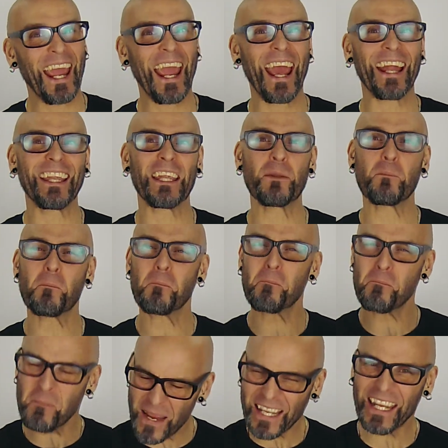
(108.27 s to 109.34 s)
and in
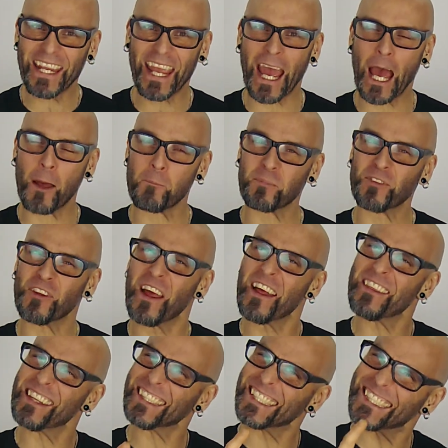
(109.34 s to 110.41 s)
many camps,
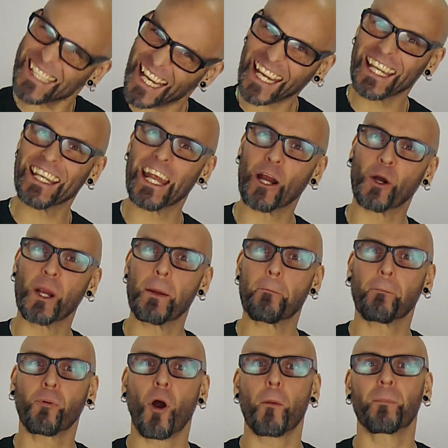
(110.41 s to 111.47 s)
the secondary
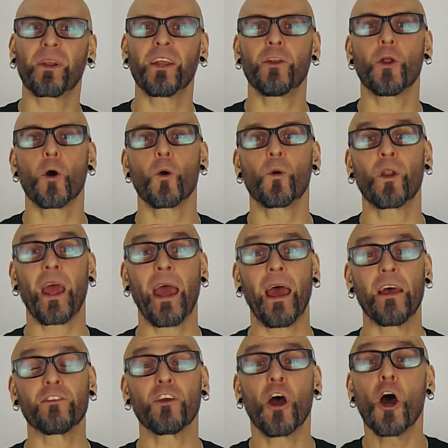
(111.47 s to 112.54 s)
property known
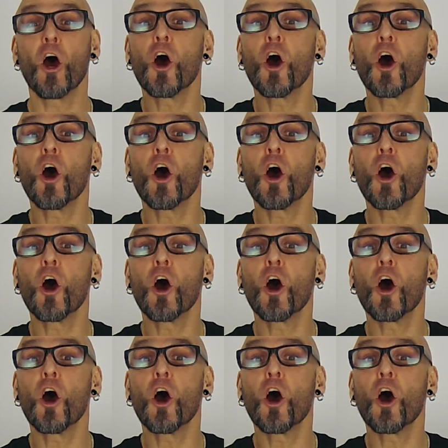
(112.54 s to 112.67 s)
as